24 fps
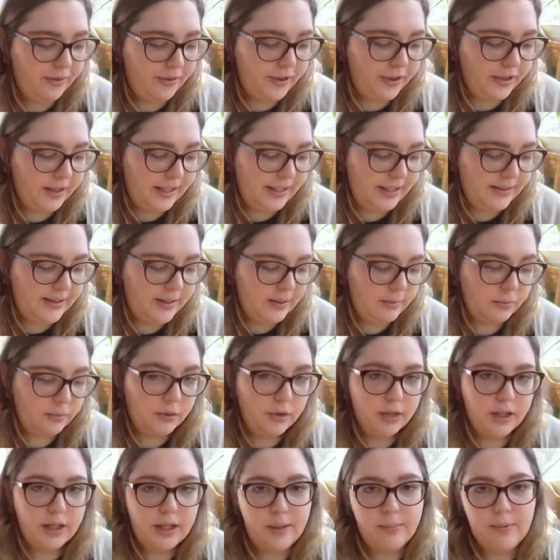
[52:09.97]
learning some
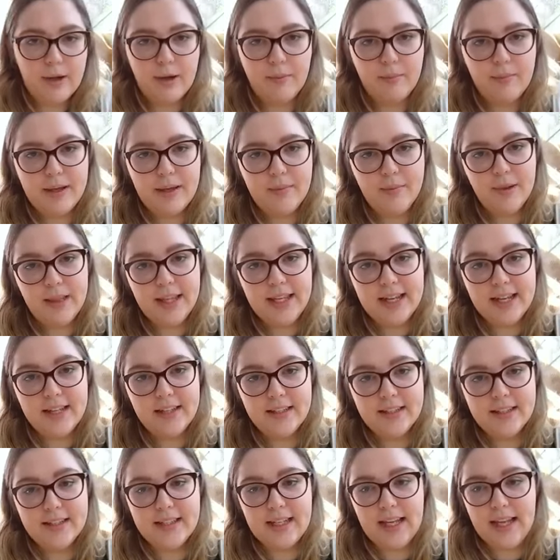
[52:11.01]
more about my
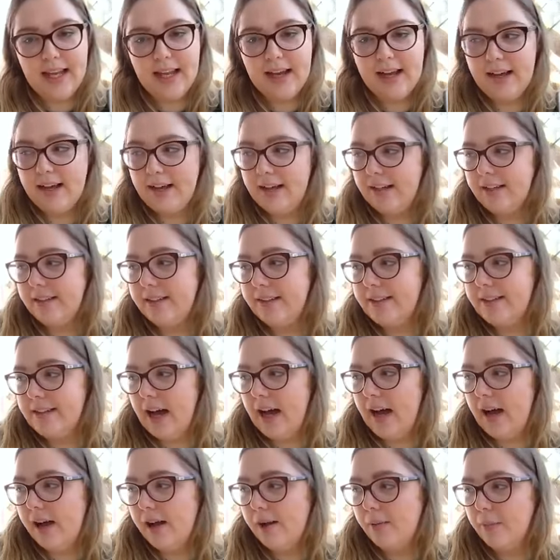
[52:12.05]
plants
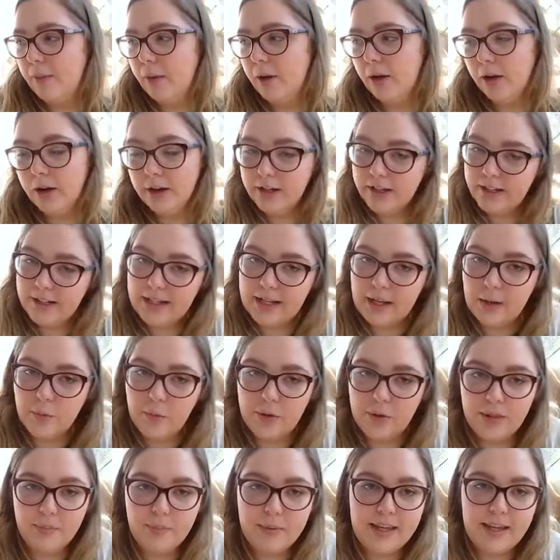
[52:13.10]
and
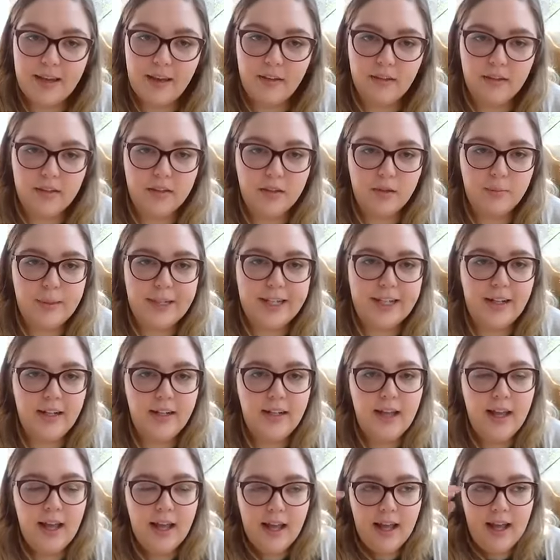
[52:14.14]
gardening with me a little
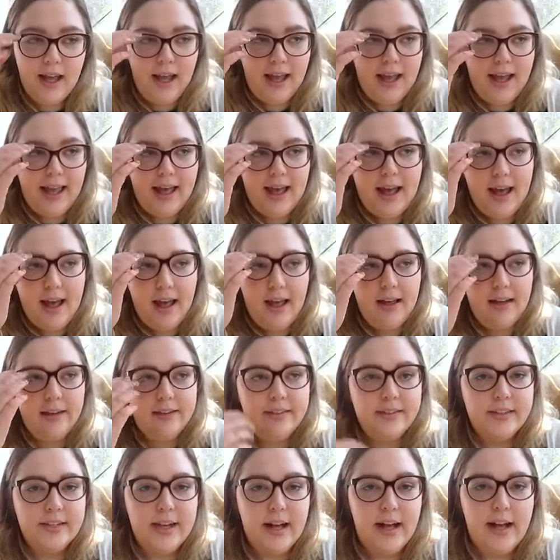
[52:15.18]
bit,
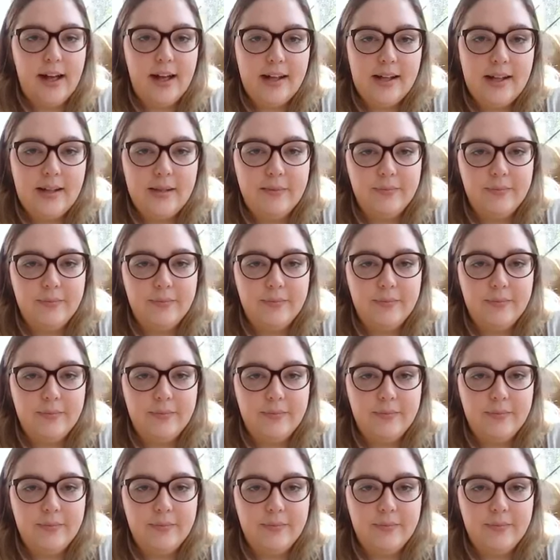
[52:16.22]
and